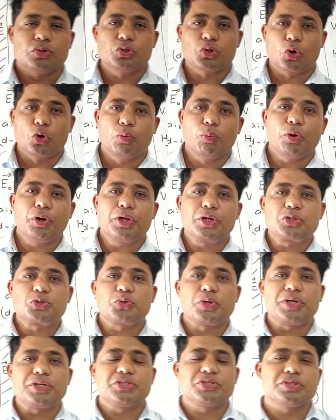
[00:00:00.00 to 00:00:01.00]
So good morning
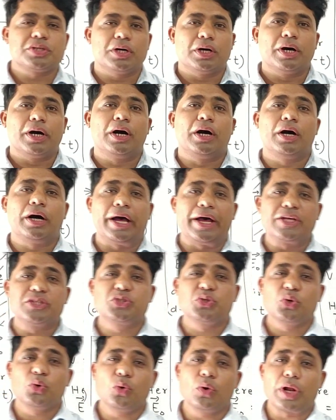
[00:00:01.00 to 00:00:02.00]
students.
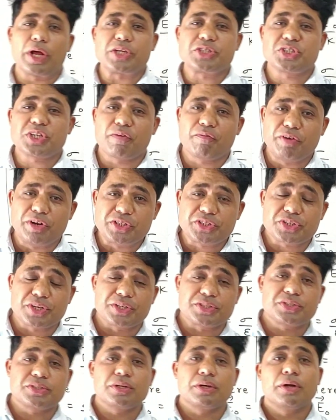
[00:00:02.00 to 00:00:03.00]
As you know, last time we
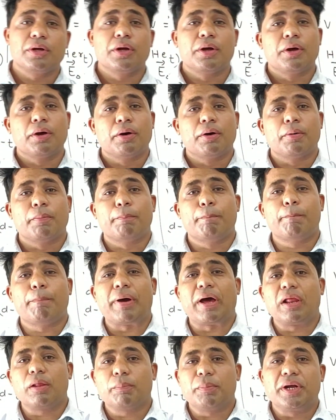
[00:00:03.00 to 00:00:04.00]
discussed
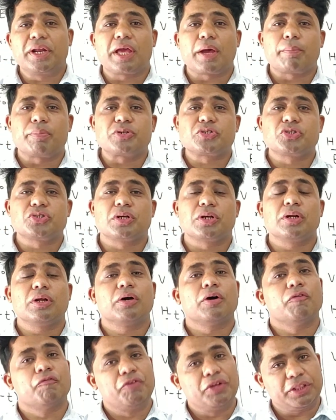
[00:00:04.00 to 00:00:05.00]
parallel plate
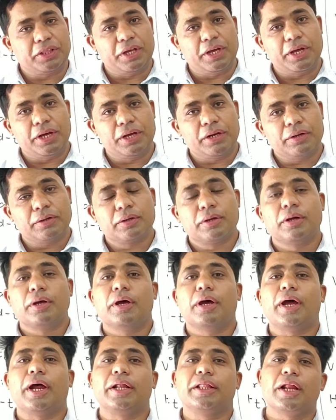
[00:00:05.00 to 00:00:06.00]
capacitor with air
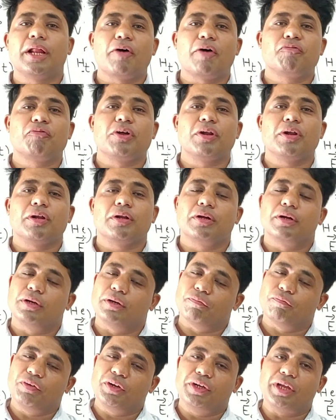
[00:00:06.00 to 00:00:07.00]
and then after
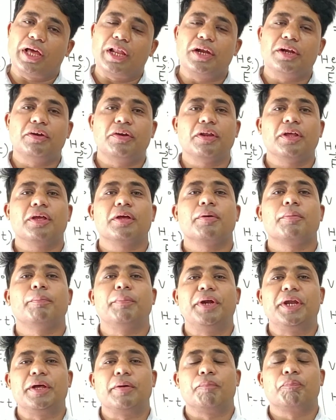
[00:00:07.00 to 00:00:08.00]
with dielectric
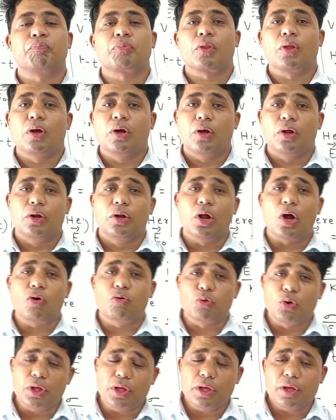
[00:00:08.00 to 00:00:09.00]
medium. Now
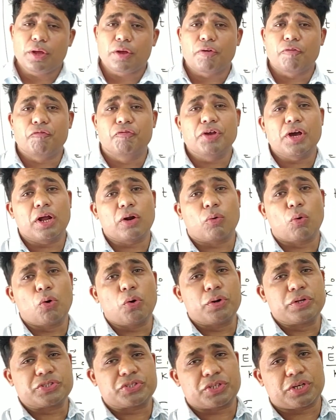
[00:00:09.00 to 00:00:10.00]
today we are
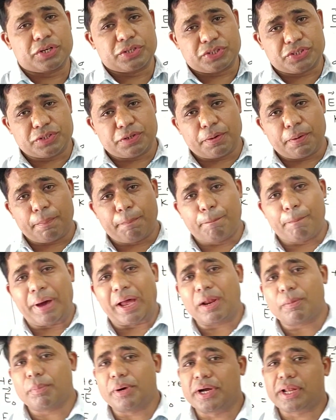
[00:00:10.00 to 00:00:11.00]
going to discuss
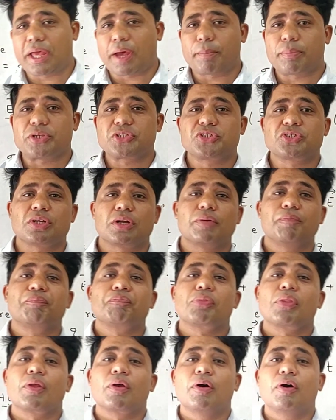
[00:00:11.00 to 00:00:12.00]
parallel plate capacitor
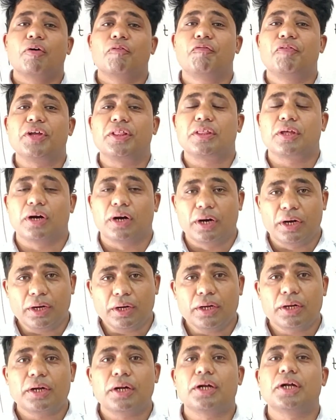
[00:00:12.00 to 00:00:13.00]
with
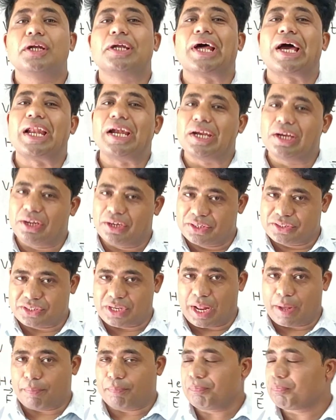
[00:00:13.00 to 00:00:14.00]
a dielectric
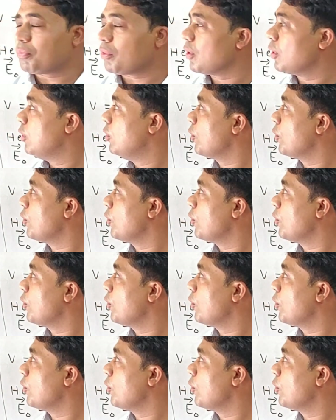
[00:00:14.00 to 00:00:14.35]
slab.